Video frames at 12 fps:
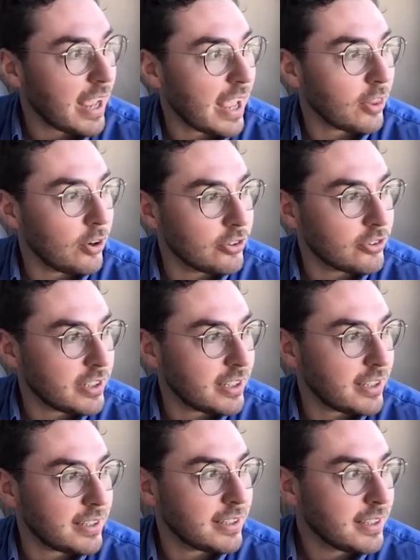I
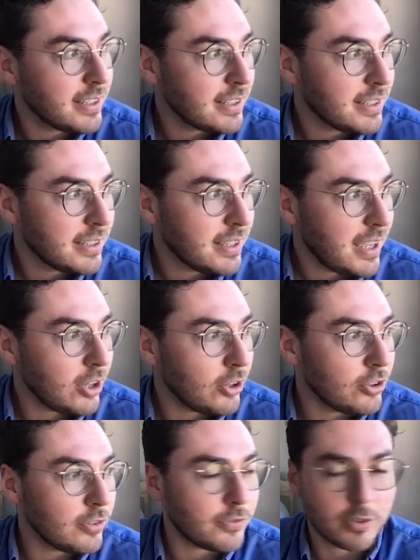
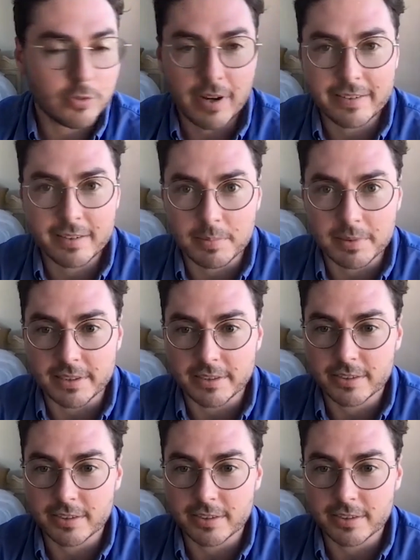learned a few recipes.